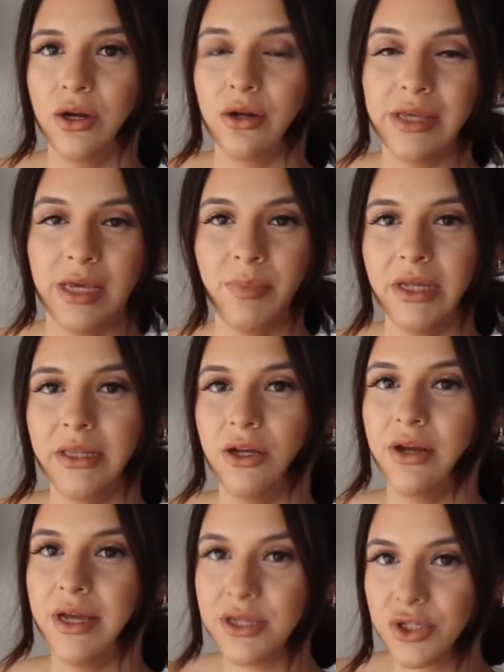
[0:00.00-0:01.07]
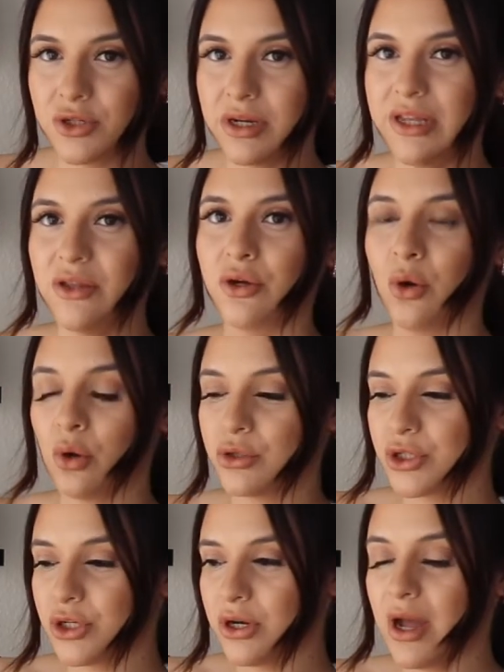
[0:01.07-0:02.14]
keeping their history, their
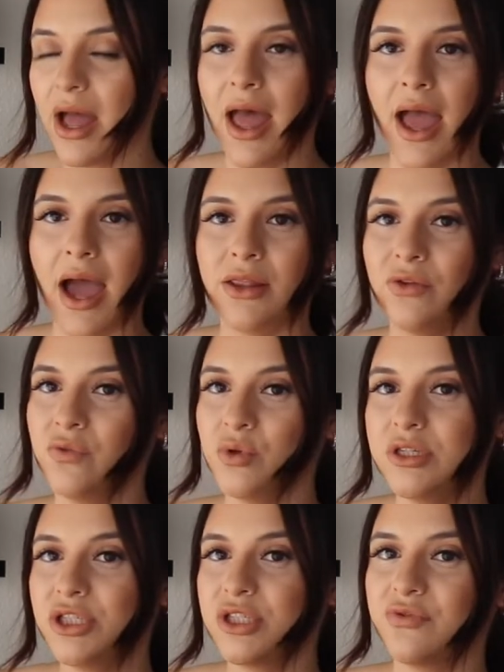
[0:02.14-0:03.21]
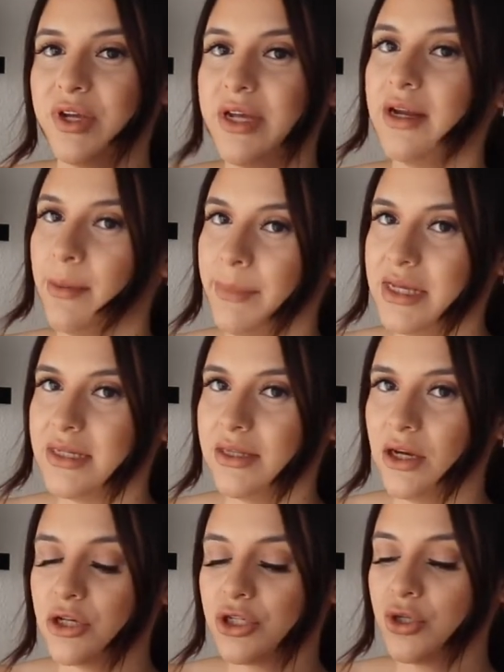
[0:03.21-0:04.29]
culture, and the food is just freaking amazing
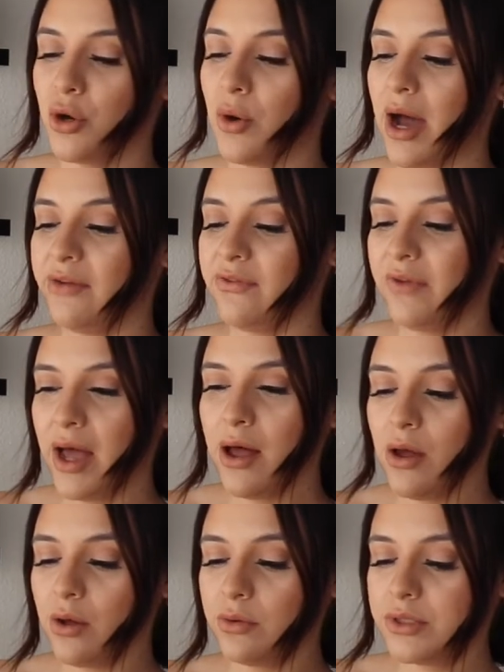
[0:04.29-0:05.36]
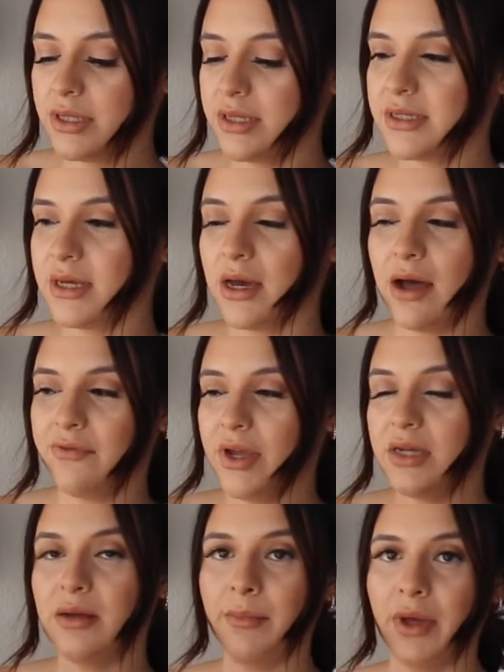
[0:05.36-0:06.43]
there. So I found this
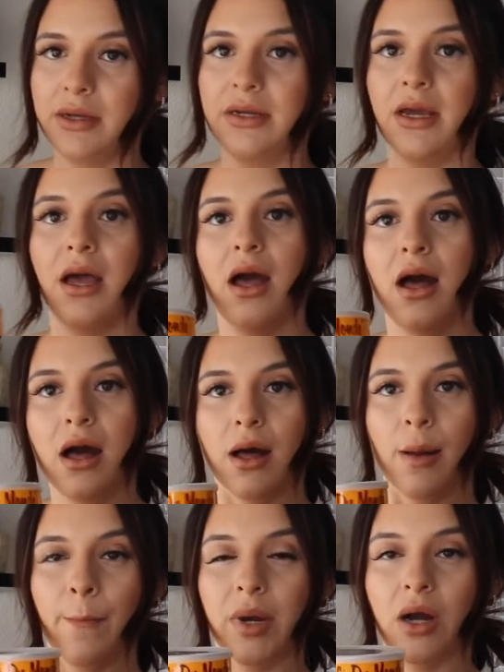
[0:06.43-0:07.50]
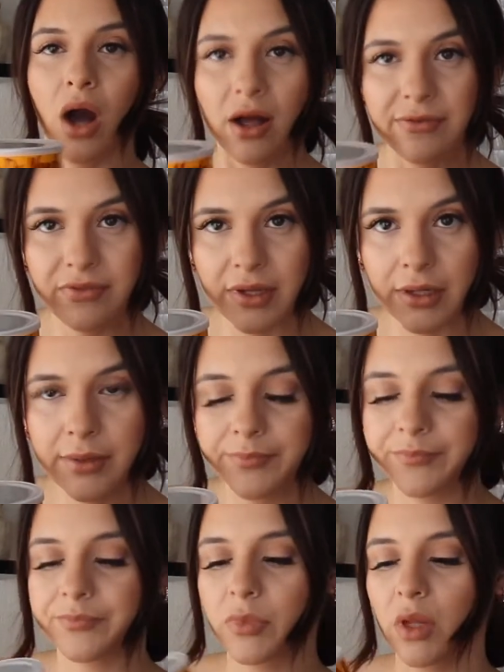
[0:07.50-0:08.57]
Cafe du Monde coffee,
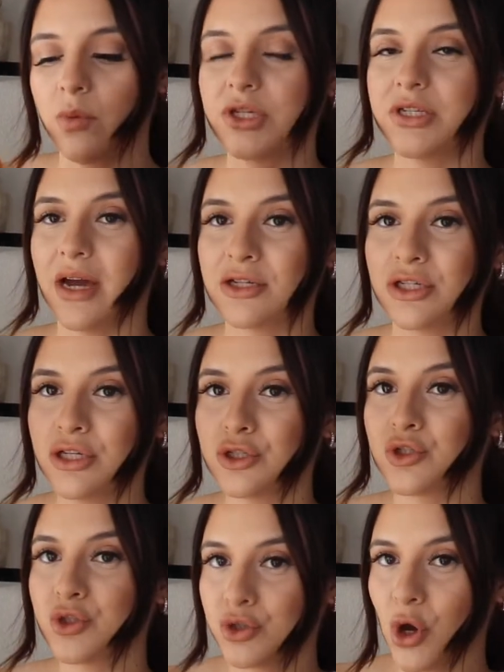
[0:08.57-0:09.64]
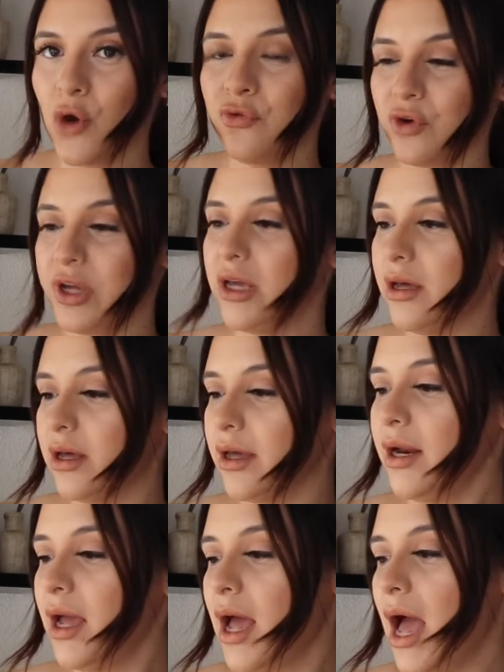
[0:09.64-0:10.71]
which is actually so freaking
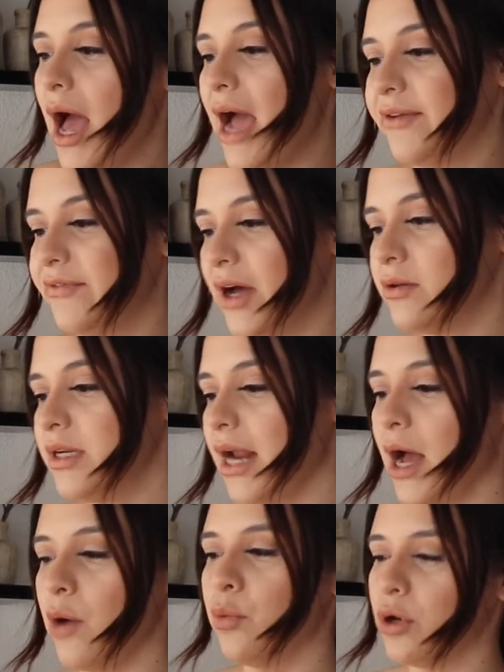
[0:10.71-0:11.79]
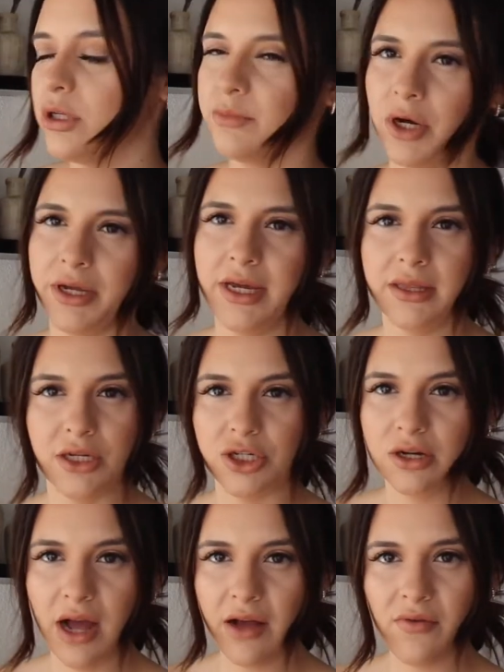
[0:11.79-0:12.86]
good. I found it at World Market. They
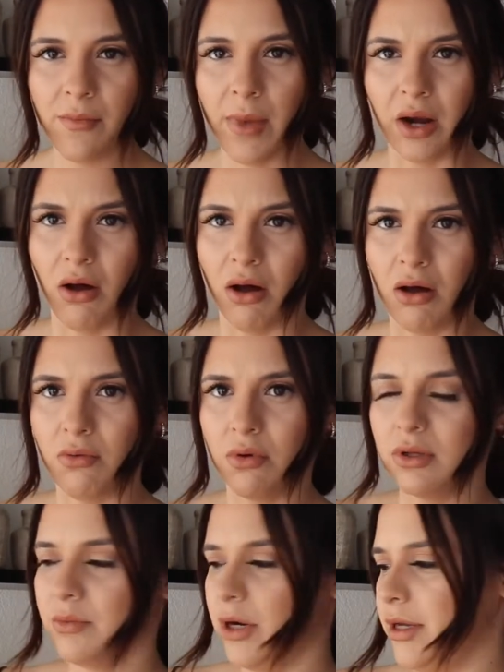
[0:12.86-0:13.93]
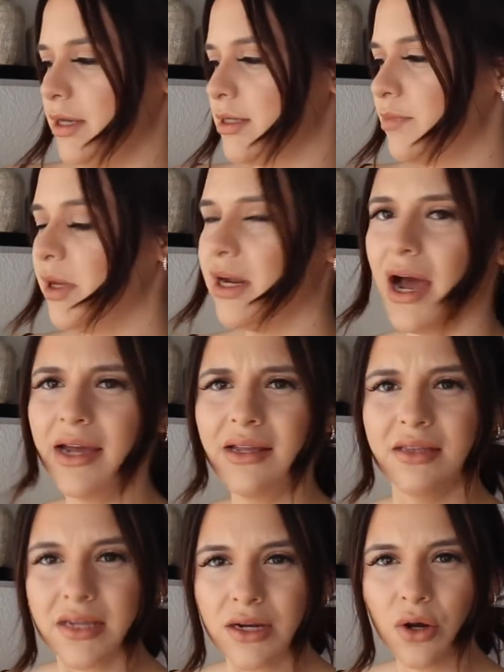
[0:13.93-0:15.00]
should have them at all World Markets, but I didn't